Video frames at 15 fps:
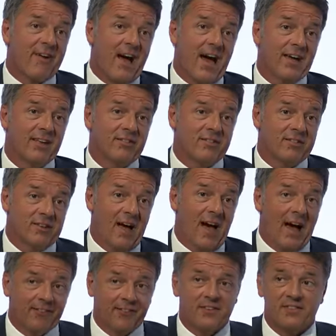right
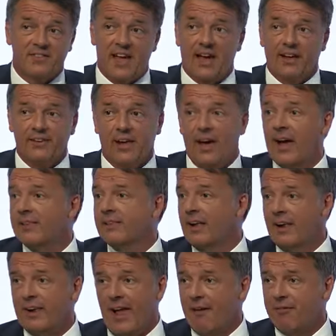understand and
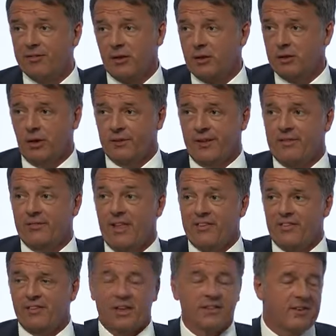left
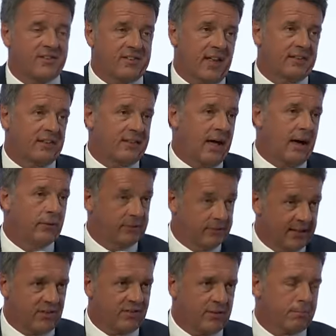doesn't understand now.
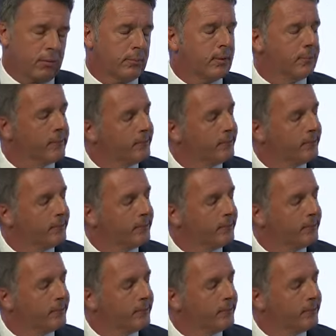That is the problem.